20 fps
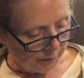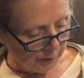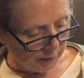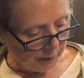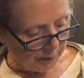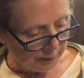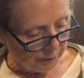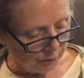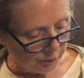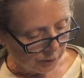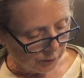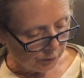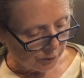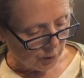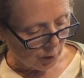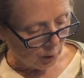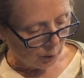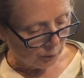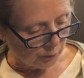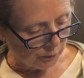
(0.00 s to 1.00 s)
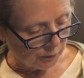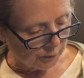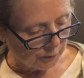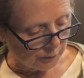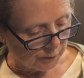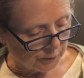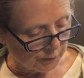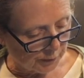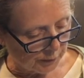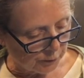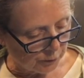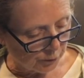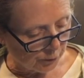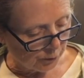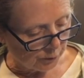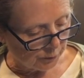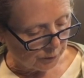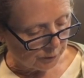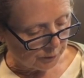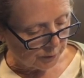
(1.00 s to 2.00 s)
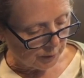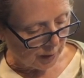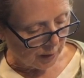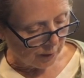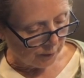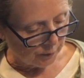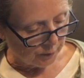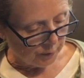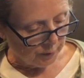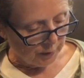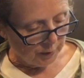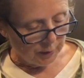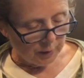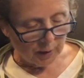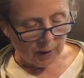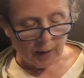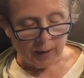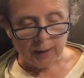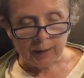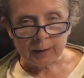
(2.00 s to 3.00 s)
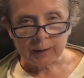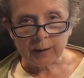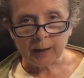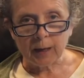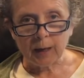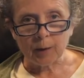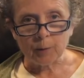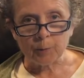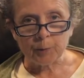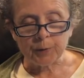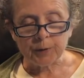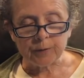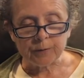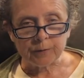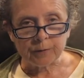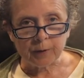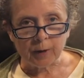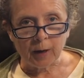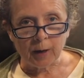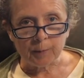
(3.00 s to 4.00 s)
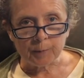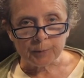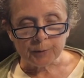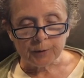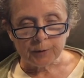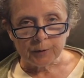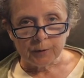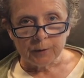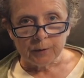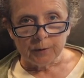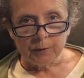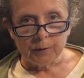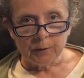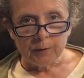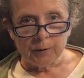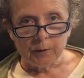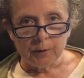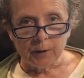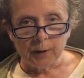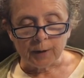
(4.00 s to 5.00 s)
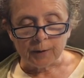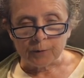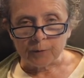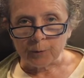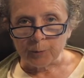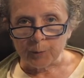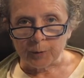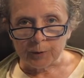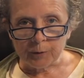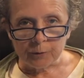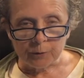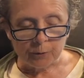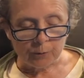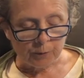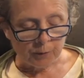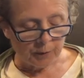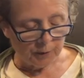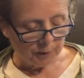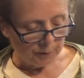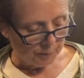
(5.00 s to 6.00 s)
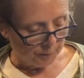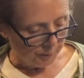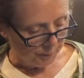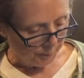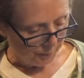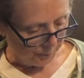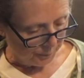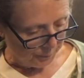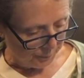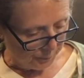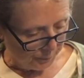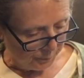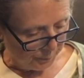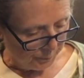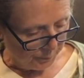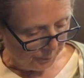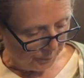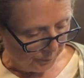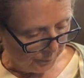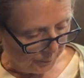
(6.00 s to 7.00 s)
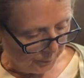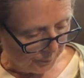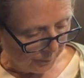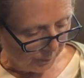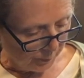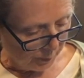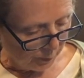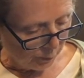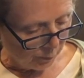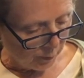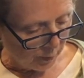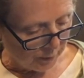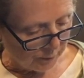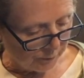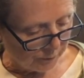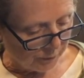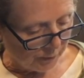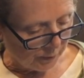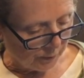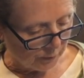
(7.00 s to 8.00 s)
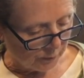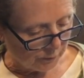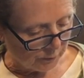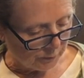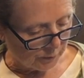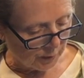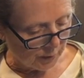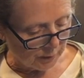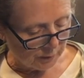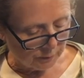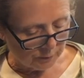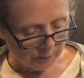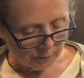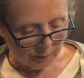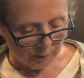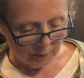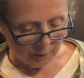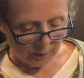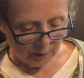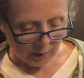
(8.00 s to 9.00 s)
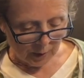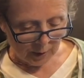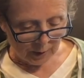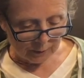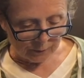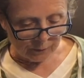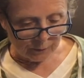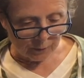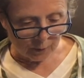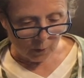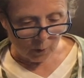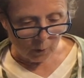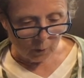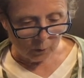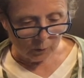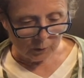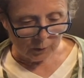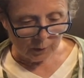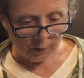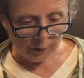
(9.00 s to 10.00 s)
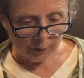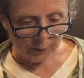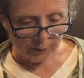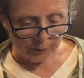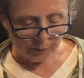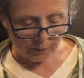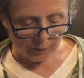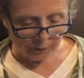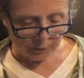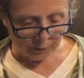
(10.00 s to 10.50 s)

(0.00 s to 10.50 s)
He just knows the stick turns down and it can't be stopped. It's a mystery. Grandfather says it's the whole earth